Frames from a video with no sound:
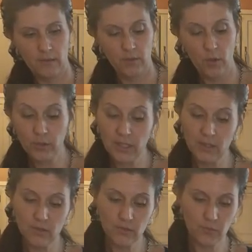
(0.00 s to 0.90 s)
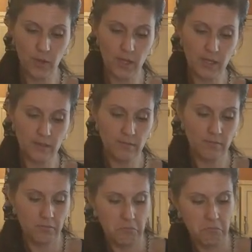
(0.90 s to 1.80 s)
If you only use 1,
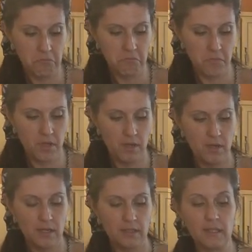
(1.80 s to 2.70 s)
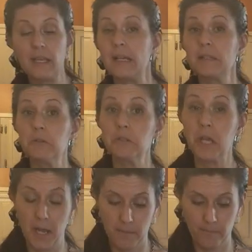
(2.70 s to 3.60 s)
it's going to take a little
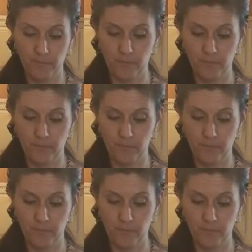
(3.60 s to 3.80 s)
time.